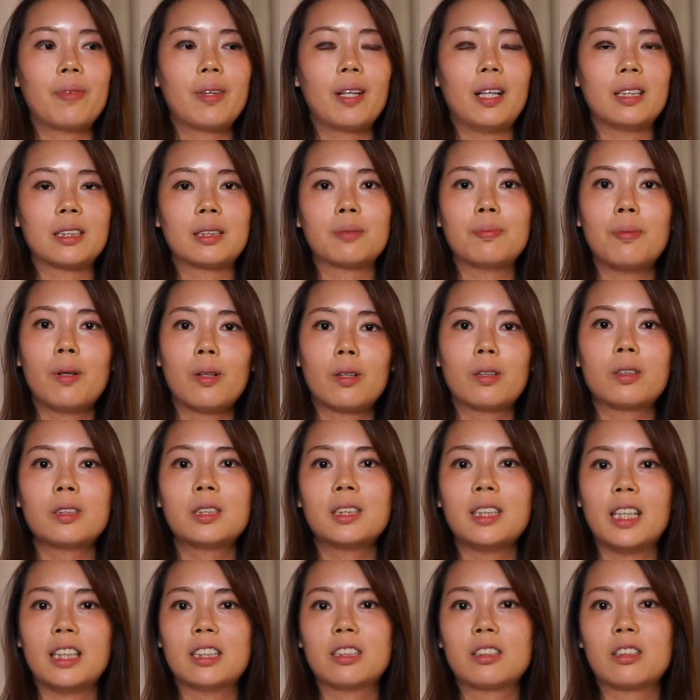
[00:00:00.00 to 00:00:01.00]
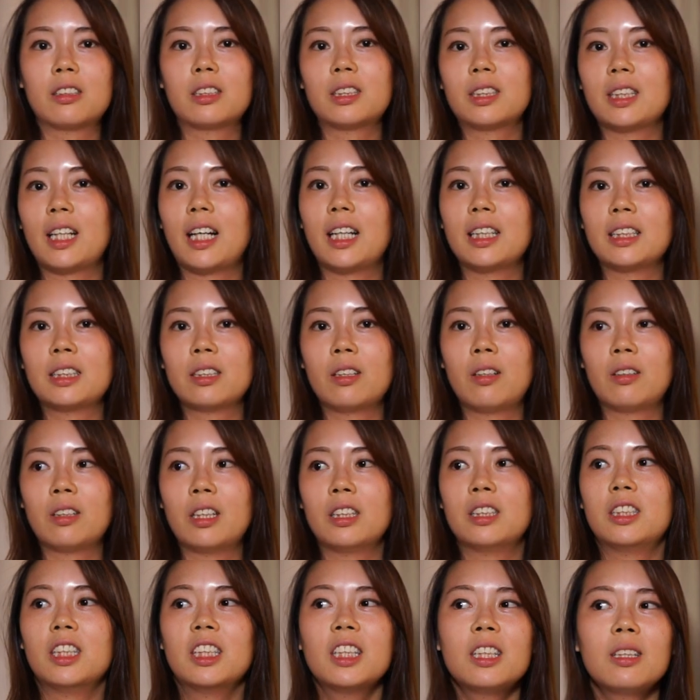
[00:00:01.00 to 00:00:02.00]
a smaller sensor size on a
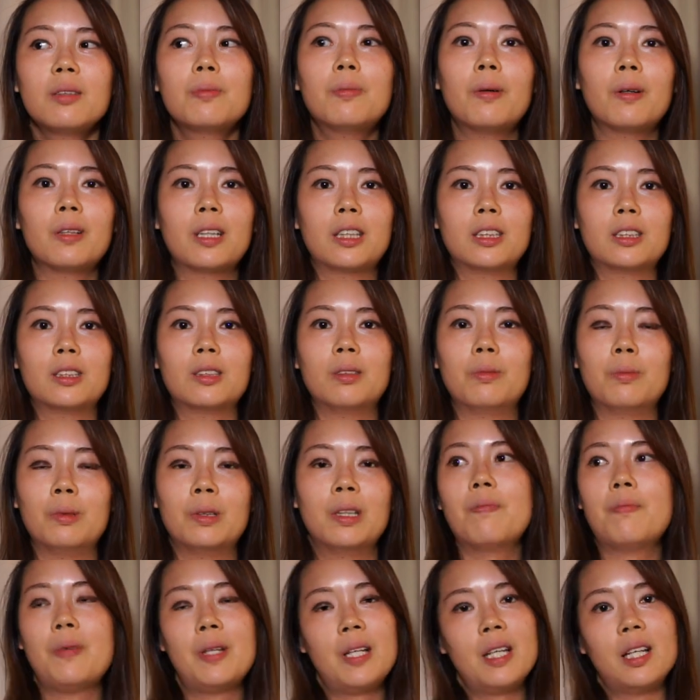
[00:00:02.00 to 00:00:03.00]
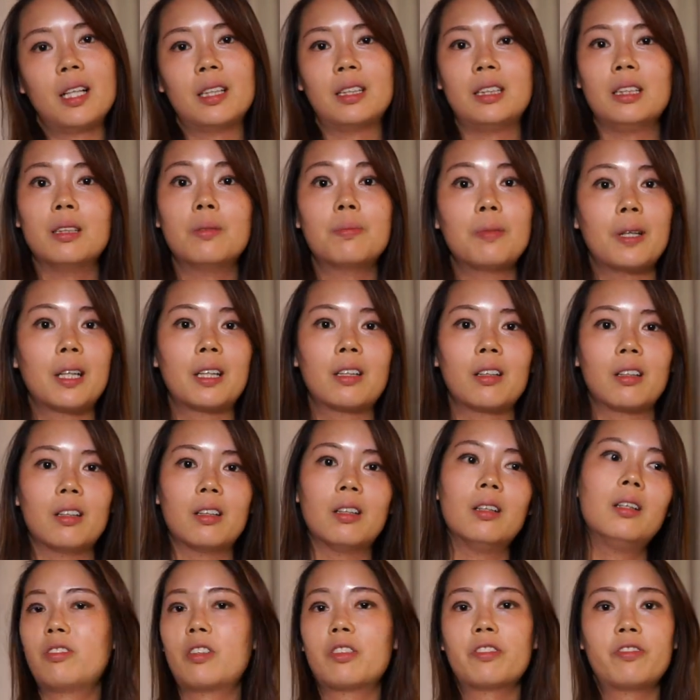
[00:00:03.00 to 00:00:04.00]
digital point and shoot would be a deal
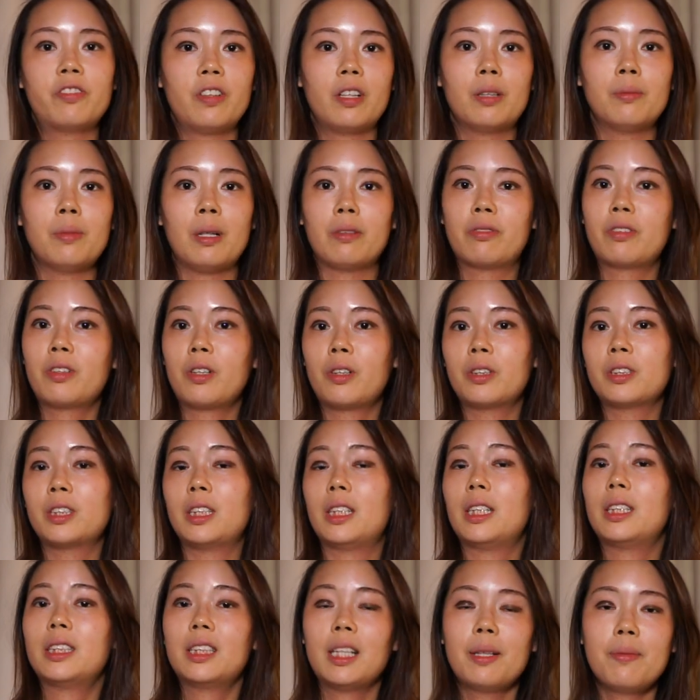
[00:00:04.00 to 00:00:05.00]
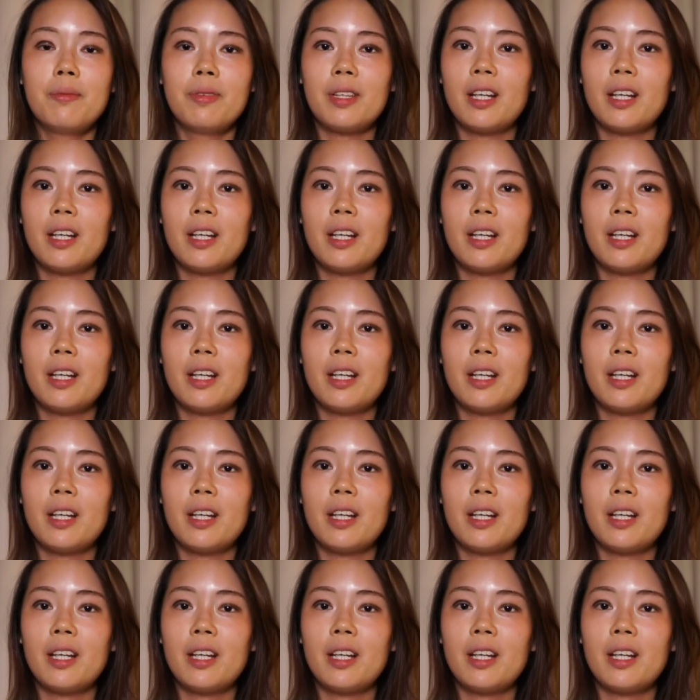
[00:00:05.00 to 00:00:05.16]
breaker. For film, of course, it's the same